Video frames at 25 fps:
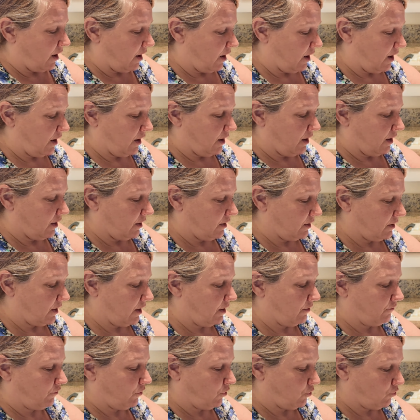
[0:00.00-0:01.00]

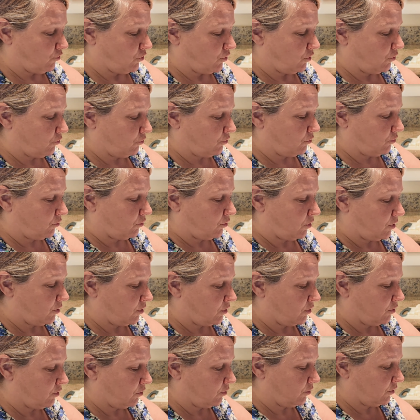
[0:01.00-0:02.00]
And if you do
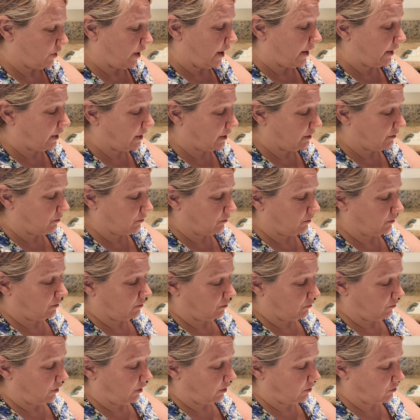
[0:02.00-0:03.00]
like it
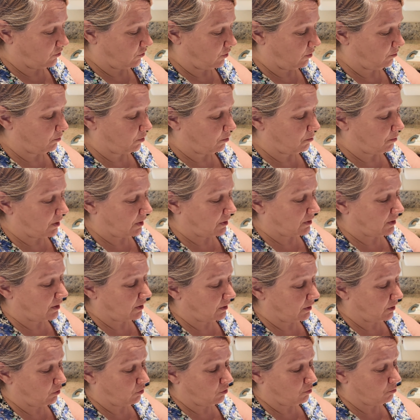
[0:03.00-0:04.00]
extremely
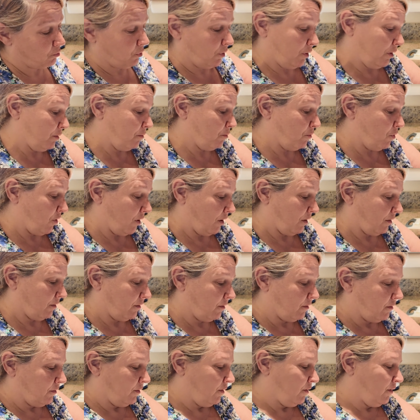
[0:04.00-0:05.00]
meaty, you can put in more.
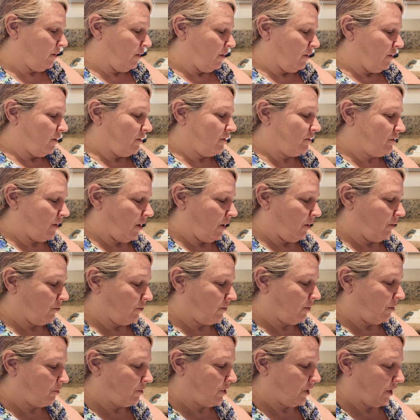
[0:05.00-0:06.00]

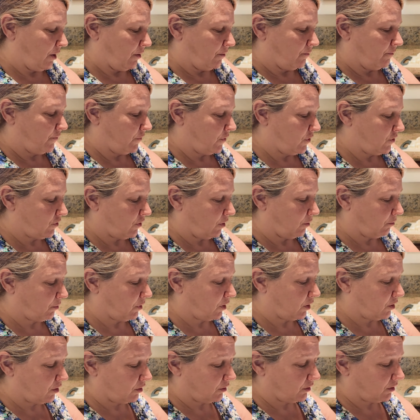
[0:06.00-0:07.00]
So it's up to you. So
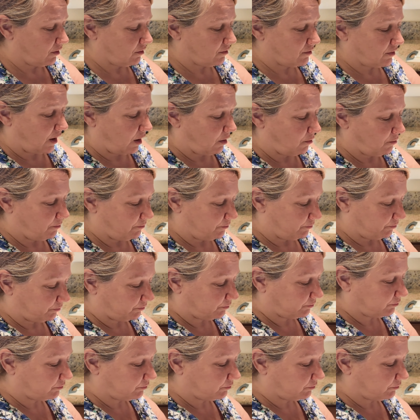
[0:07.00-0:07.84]
I'm going to cook this up.